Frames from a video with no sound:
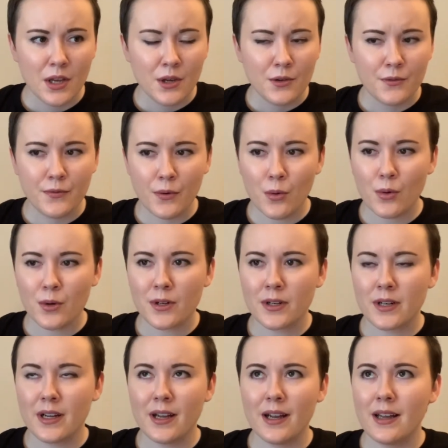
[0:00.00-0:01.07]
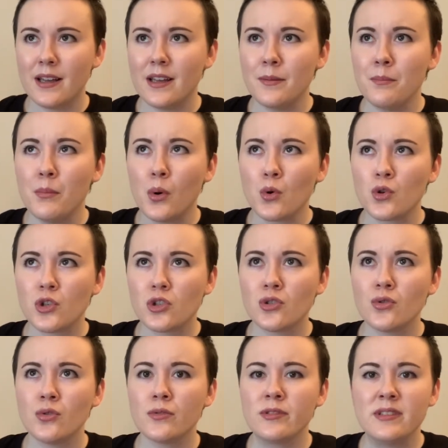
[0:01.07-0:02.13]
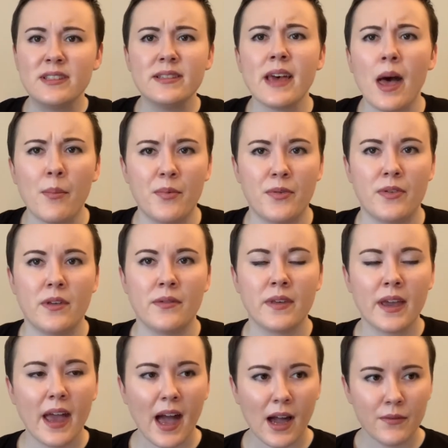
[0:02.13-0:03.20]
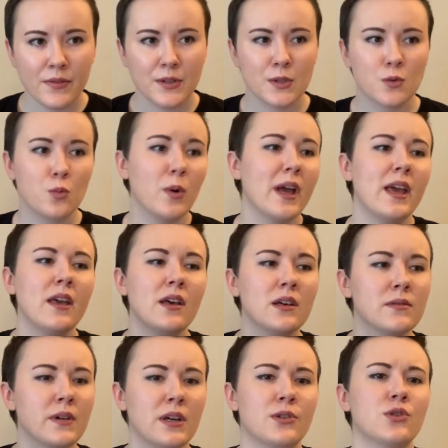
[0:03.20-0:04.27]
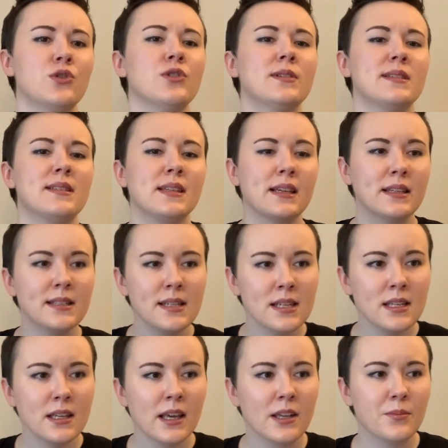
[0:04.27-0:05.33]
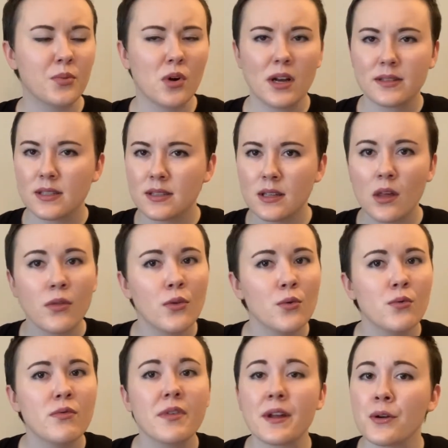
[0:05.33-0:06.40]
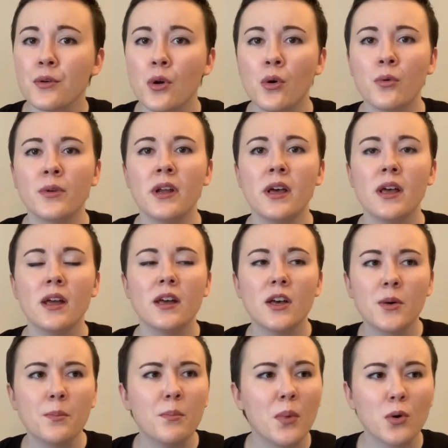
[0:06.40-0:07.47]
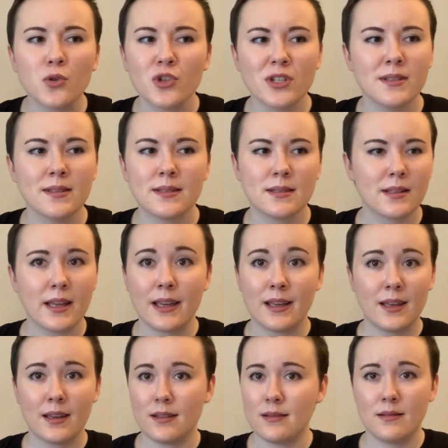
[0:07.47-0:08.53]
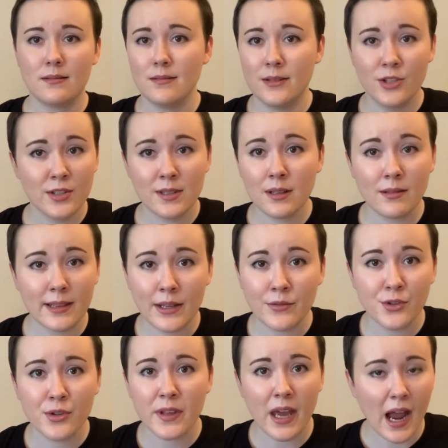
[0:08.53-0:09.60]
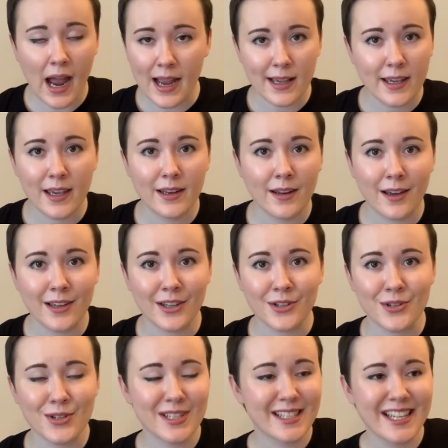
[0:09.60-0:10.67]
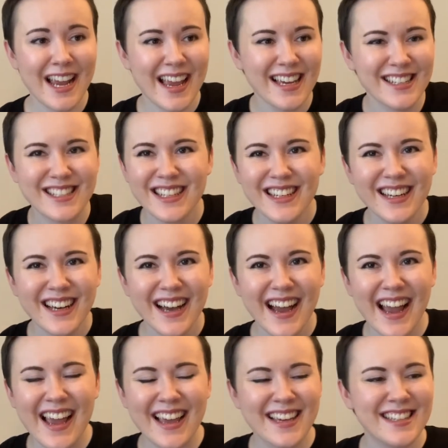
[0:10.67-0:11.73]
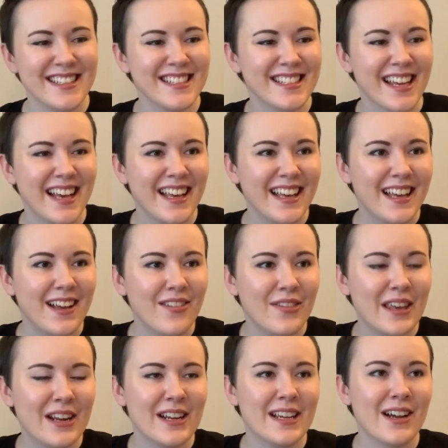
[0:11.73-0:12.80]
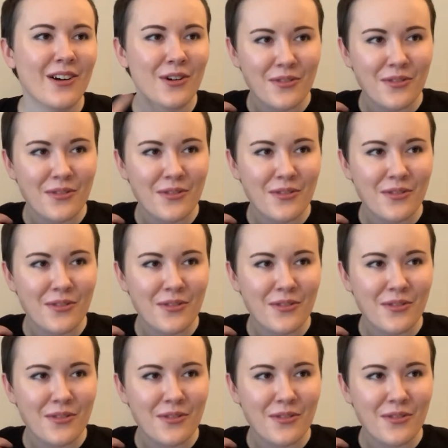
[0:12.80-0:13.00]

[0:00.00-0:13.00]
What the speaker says: for emotional depth. They have this way of understanding and processing through their own emotions to just a level that I cannot understand. And they are